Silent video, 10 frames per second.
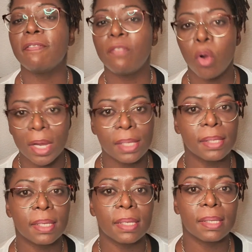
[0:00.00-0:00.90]
for its
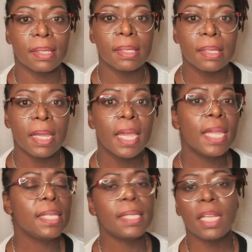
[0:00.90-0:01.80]
citizens
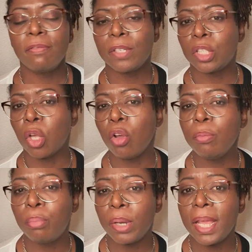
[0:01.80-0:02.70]
instead of
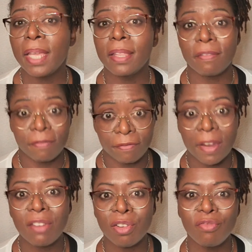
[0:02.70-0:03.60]
downplaying the
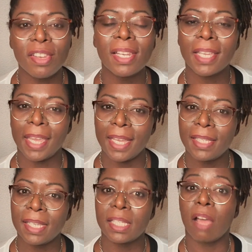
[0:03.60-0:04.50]
very real
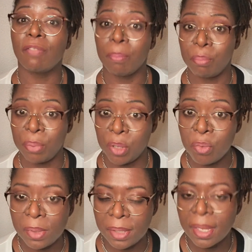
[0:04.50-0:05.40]
cases of
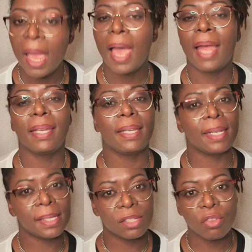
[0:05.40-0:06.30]
abuse and
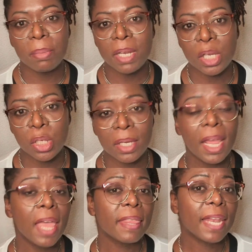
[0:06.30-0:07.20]
discrimination
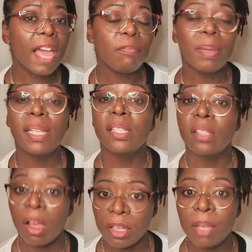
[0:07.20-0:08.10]
that have been
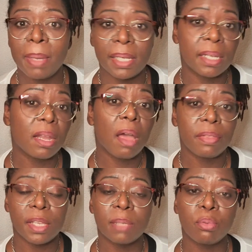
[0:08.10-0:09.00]
documented
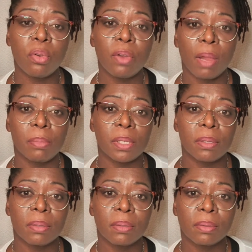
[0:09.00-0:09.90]
on these programs.